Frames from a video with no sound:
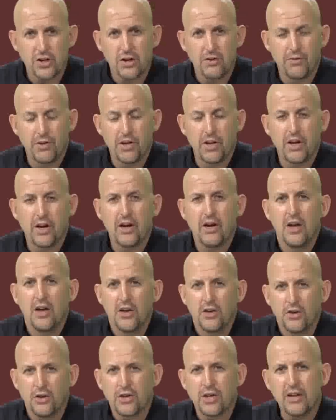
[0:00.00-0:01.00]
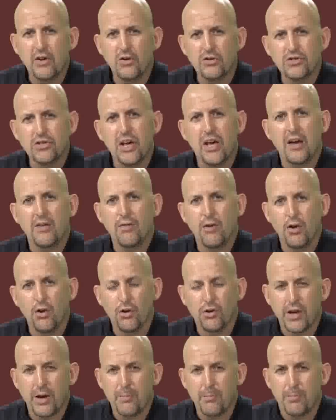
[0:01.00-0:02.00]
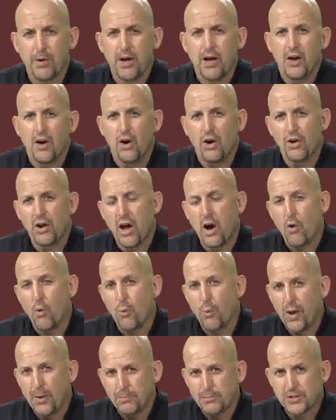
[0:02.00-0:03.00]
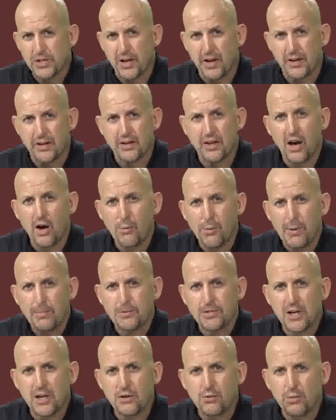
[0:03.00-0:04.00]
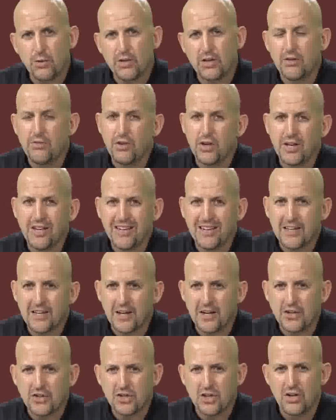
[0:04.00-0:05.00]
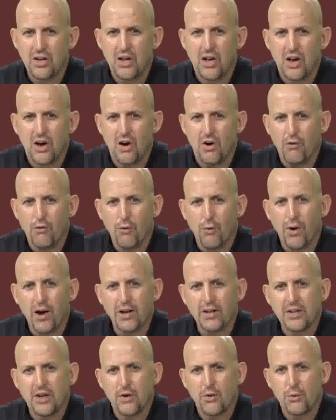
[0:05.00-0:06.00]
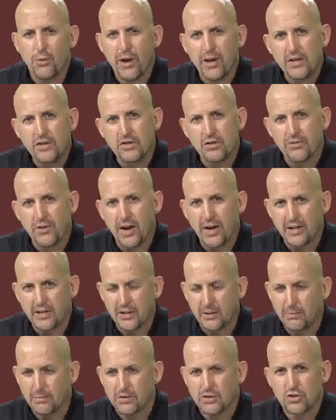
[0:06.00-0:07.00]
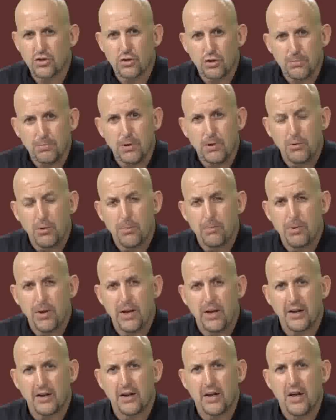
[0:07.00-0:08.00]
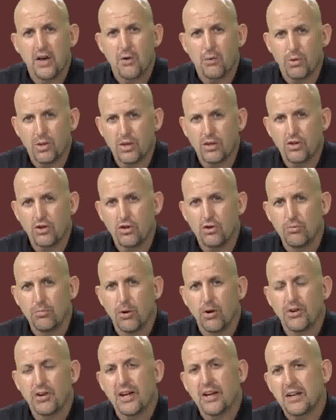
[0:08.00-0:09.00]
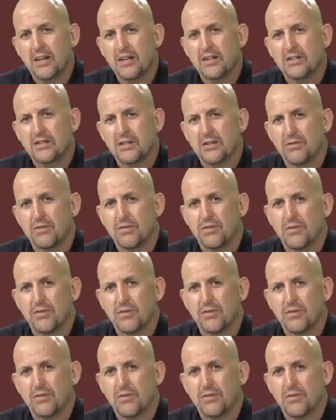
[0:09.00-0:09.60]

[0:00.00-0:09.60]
over here, you can also have a look up on our website. Our website will give you an indication of what range of items could be repaired with a Cubond adhesive.